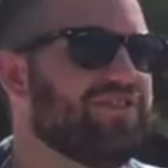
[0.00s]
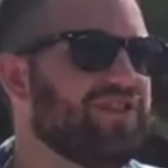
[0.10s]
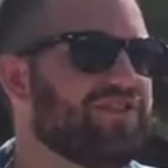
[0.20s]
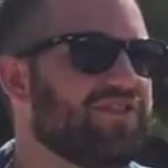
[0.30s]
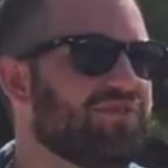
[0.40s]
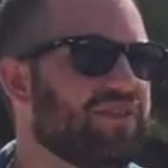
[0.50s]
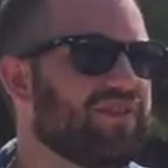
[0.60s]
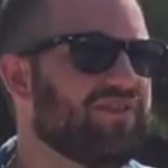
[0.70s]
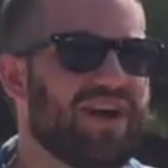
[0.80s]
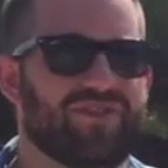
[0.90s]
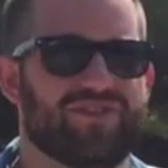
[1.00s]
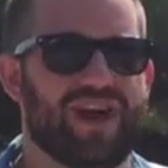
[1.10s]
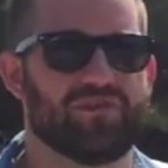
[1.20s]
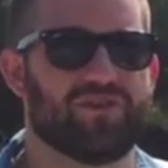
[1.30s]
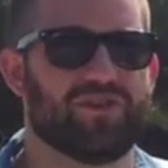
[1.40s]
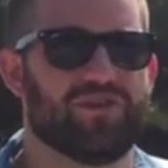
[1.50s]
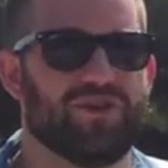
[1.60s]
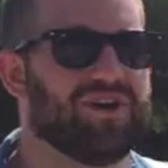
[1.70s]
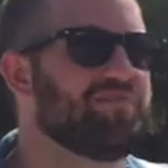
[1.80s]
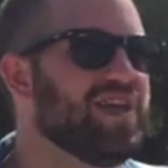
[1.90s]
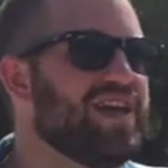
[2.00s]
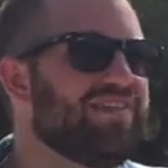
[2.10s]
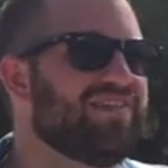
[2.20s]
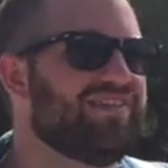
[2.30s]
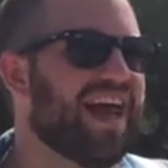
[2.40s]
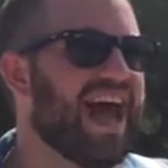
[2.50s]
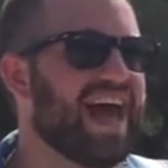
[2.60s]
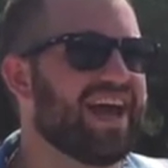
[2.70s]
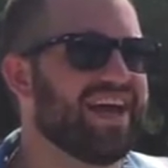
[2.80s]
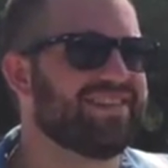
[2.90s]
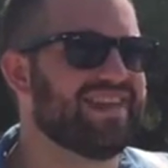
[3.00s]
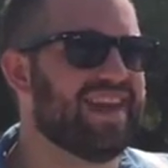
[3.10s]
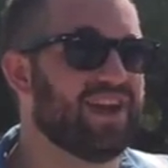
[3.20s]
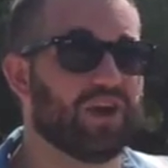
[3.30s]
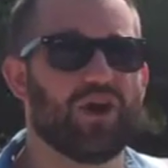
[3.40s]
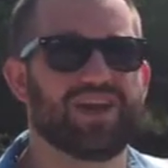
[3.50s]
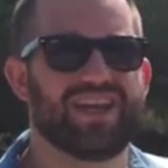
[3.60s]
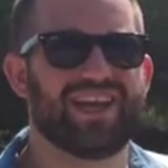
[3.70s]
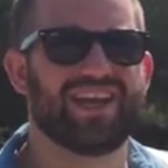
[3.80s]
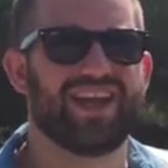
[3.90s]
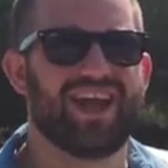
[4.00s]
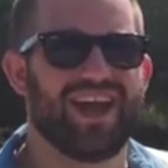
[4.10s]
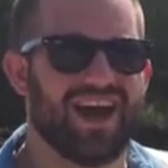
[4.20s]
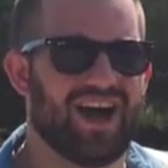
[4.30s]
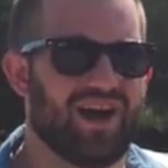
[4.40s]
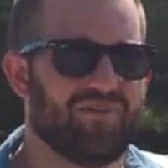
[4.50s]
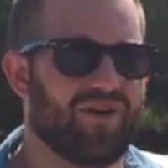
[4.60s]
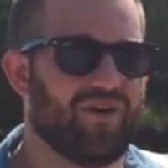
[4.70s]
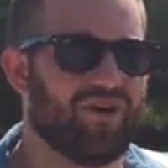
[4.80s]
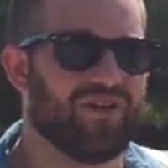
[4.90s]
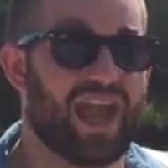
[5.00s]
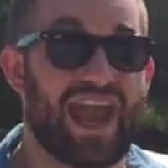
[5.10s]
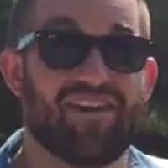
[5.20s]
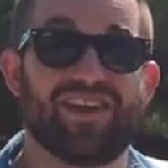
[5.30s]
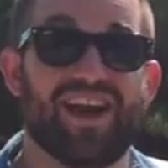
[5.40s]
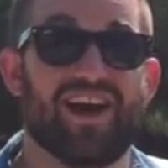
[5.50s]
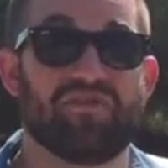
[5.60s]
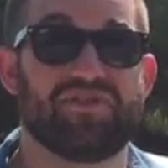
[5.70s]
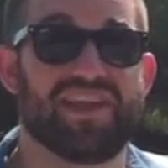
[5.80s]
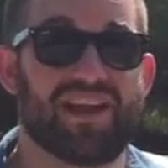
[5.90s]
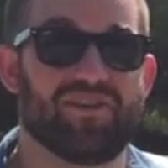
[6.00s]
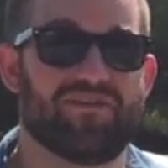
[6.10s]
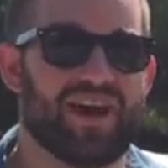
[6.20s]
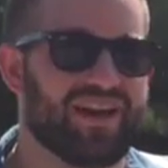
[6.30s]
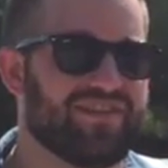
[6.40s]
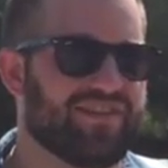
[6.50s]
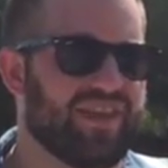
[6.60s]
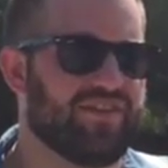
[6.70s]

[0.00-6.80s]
So this is one of the final stops on our tour. This is the Ara de Rone, or the area of sacrifice.